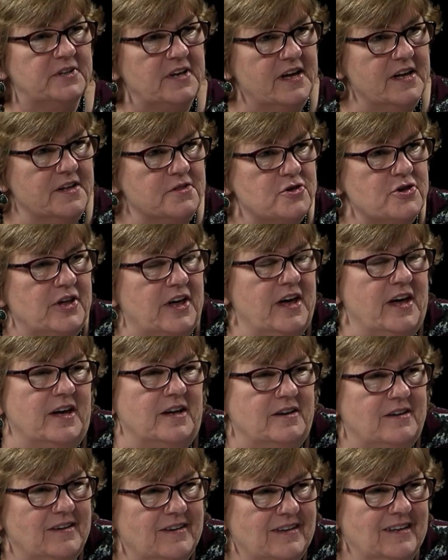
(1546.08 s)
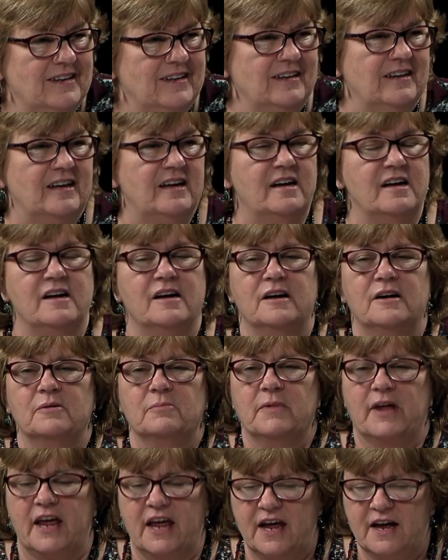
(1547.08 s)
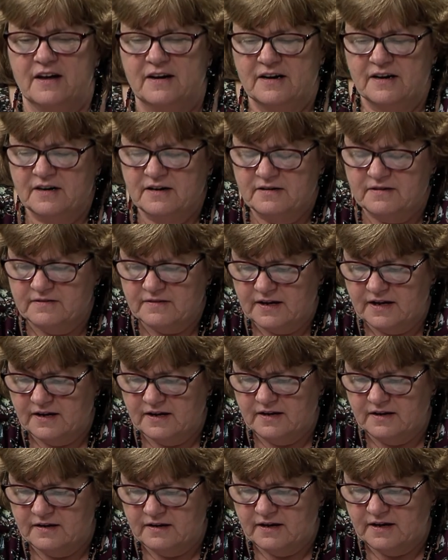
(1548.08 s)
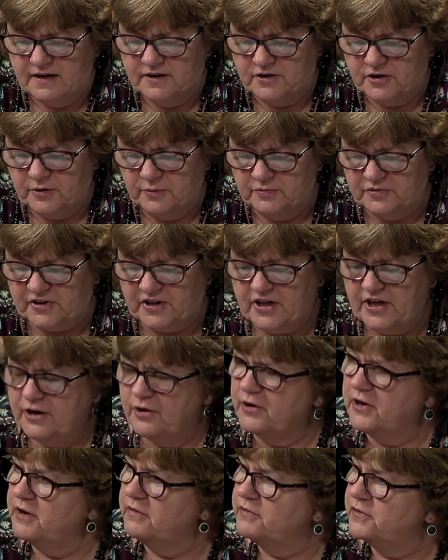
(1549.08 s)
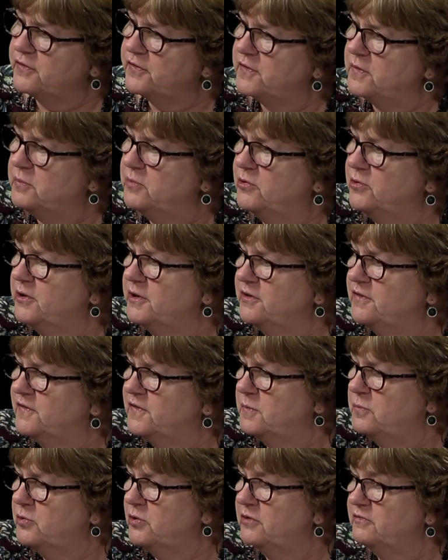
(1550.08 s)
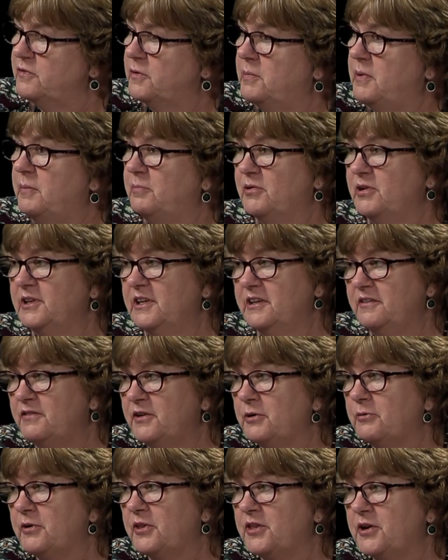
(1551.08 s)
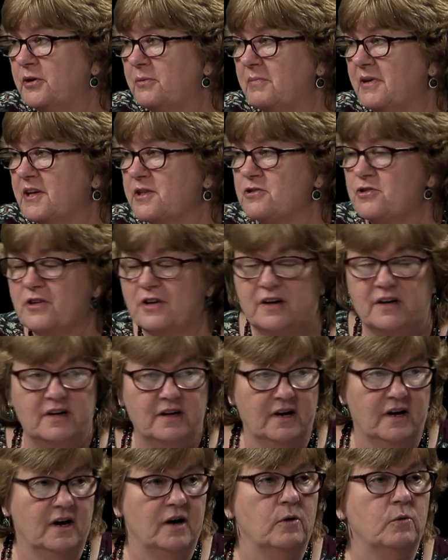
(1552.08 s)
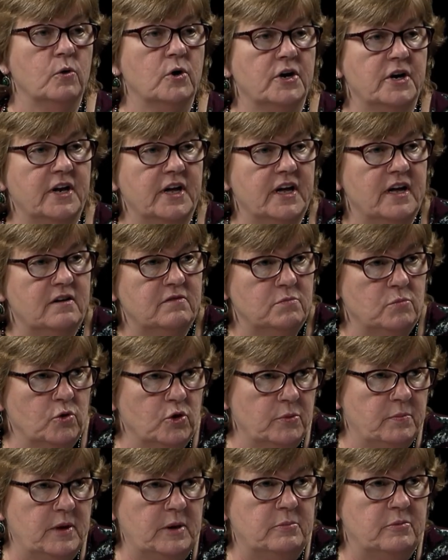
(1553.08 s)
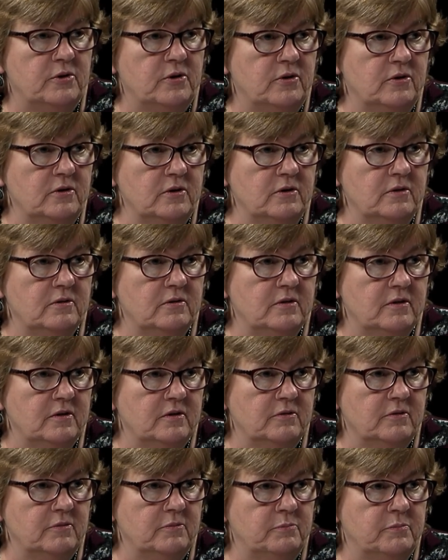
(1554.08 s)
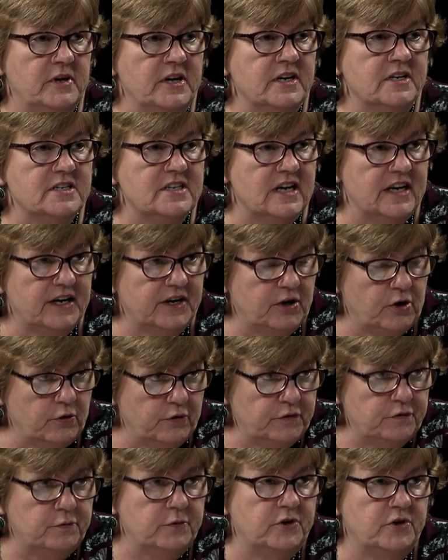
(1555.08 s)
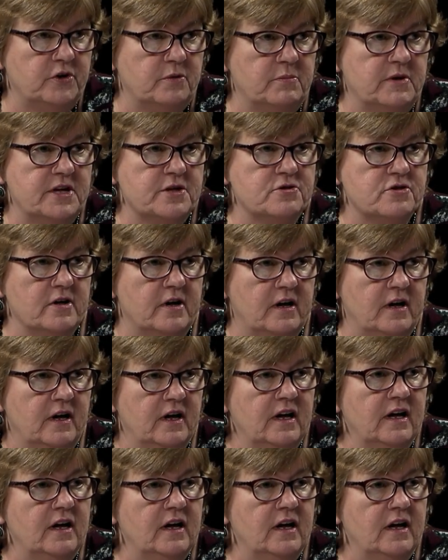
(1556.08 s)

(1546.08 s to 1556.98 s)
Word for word: to educate. Um, and in terms of caregiver support and support for people living with dementia, we're going to have more people being diagnosed with dementia,